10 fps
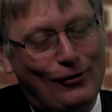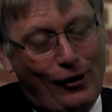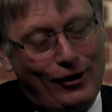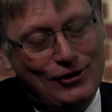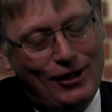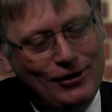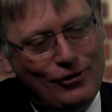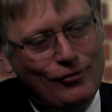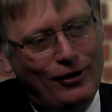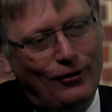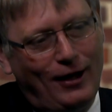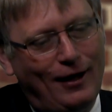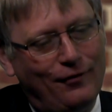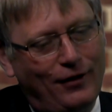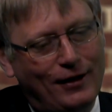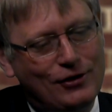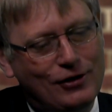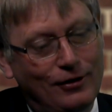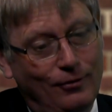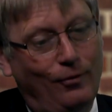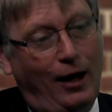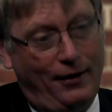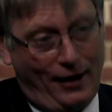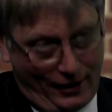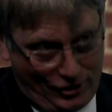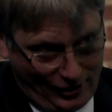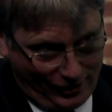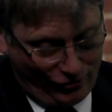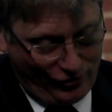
extended drilling on Halifax, and that extended